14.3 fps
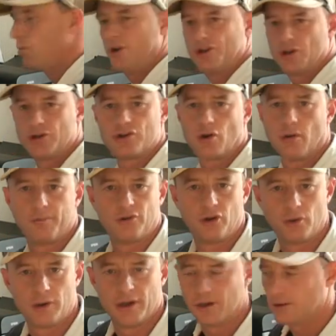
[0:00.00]
we should stop
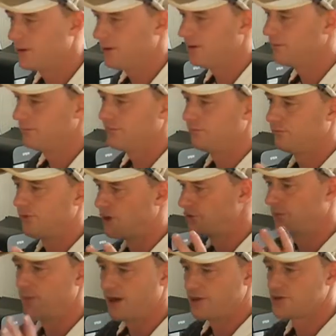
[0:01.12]
doing it.
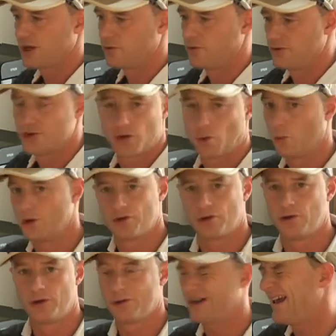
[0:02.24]
Russia and Pakistan do this, so we
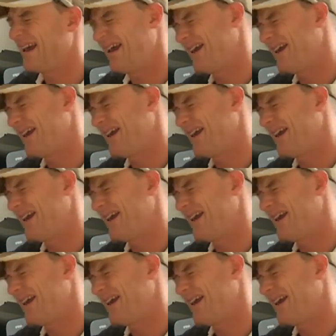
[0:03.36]
shouldn't do it.